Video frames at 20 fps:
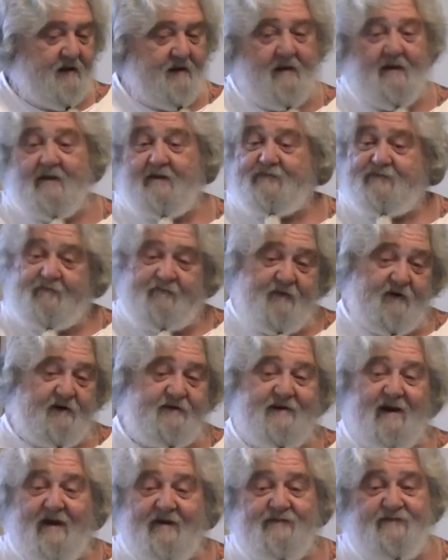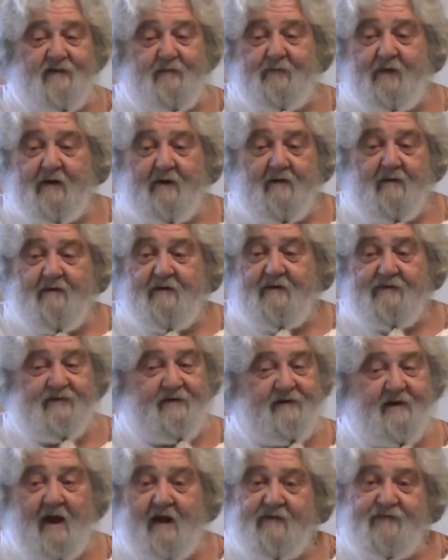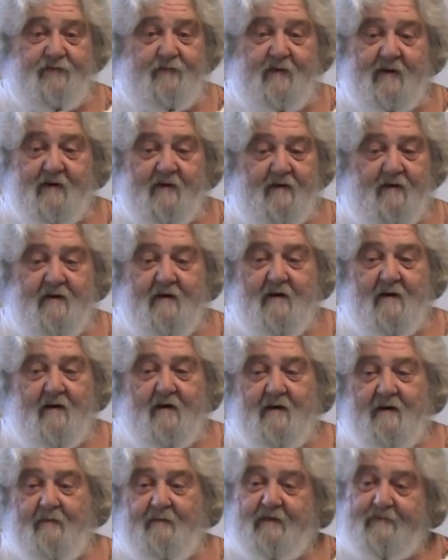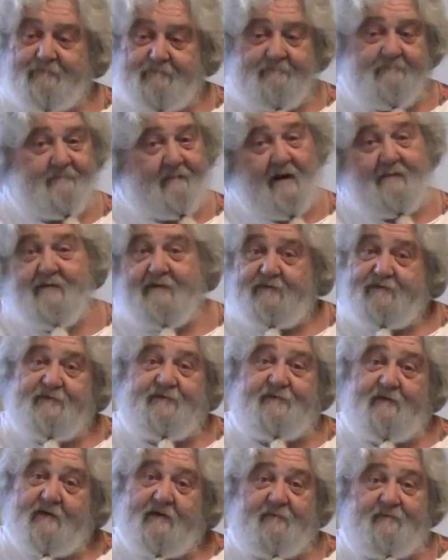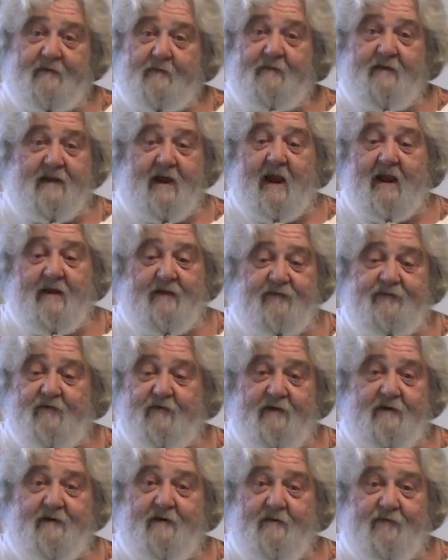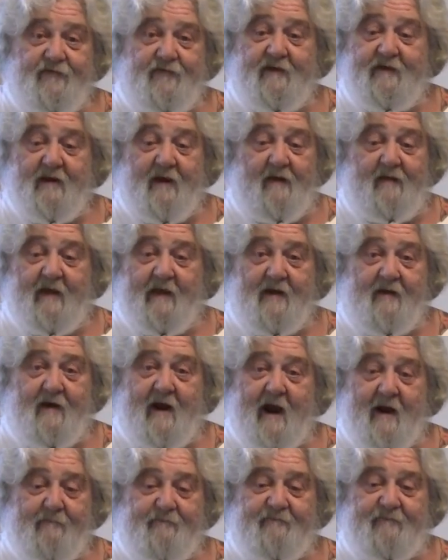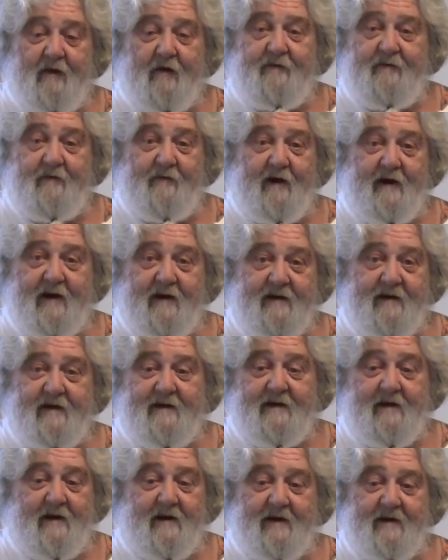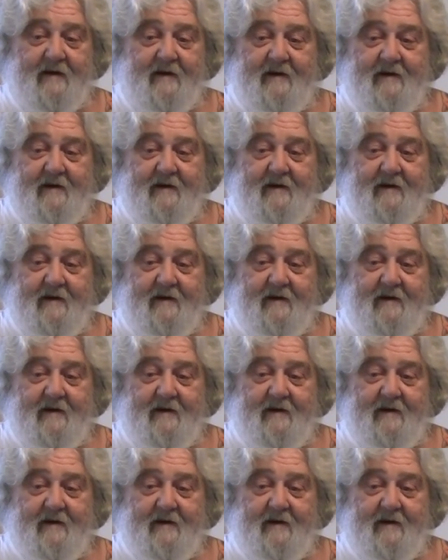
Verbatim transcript: It's a very tasty beer. It's a nice beer. But maybe you should drink them from the can so you don't see all that crap floating around in there.